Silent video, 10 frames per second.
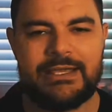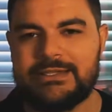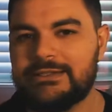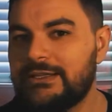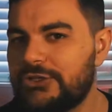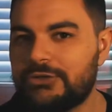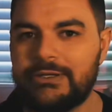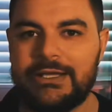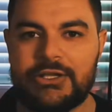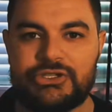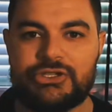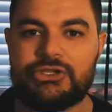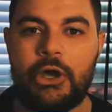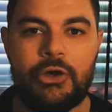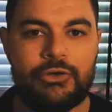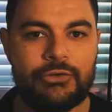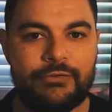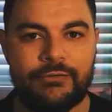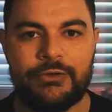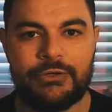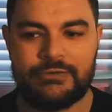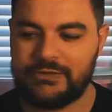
These literally are so good for you